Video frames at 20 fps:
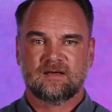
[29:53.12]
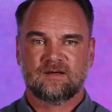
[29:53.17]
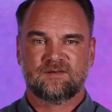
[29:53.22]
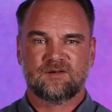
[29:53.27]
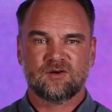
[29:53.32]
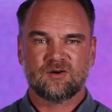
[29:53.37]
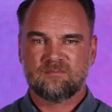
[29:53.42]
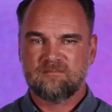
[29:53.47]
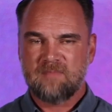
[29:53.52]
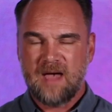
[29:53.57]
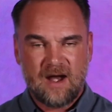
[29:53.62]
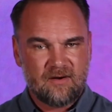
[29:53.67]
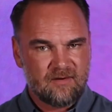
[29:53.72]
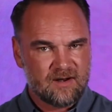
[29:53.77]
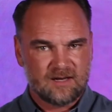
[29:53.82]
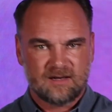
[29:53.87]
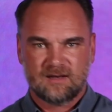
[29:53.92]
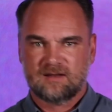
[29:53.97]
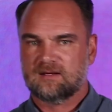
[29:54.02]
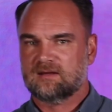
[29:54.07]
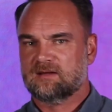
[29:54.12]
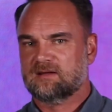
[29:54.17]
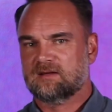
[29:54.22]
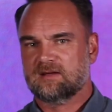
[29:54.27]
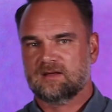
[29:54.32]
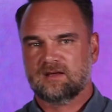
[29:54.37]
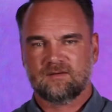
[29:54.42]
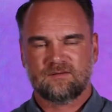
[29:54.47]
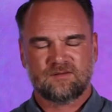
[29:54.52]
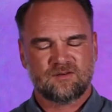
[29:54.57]
If you're married,
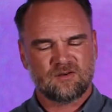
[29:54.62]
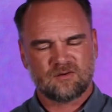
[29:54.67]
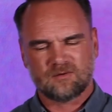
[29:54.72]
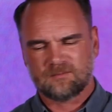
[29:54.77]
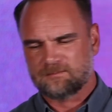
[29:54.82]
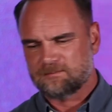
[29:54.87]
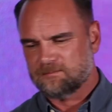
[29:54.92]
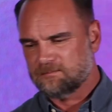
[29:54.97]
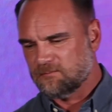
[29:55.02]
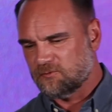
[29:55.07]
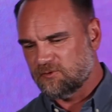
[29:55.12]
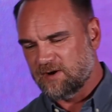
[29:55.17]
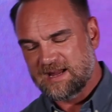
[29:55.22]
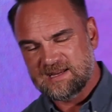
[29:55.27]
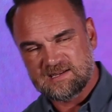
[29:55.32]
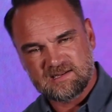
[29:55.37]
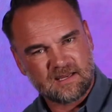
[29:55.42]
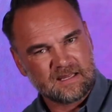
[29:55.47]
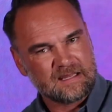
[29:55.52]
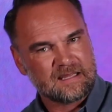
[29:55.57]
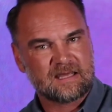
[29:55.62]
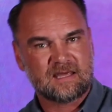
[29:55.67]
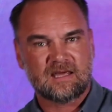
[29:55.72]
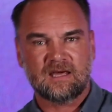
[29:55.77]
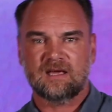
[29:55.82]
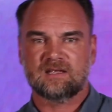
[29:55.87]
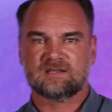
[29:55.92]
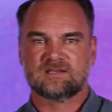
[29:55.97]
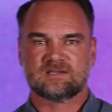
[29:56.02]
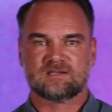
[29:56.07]
if you're raising
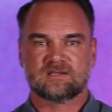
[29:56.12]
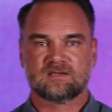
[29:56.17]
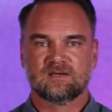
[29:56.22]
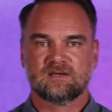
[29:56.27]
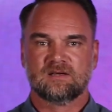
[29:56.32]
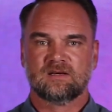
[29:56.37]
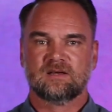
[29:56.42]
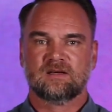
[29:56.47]
kids,